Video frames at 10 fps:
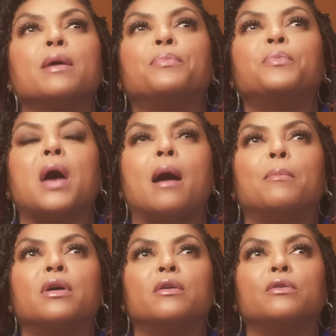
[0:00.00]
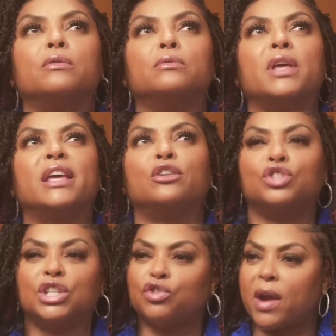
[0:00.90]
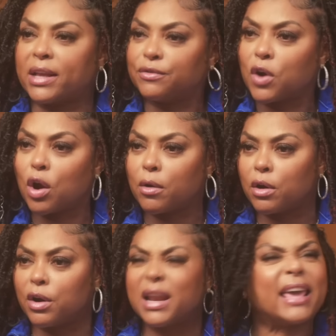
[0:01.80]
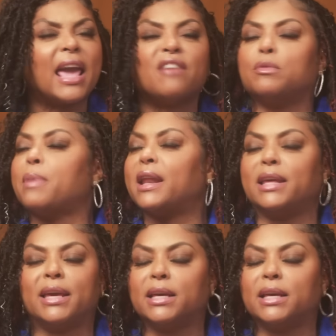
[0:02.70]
that I'm a energy transfer, like everybody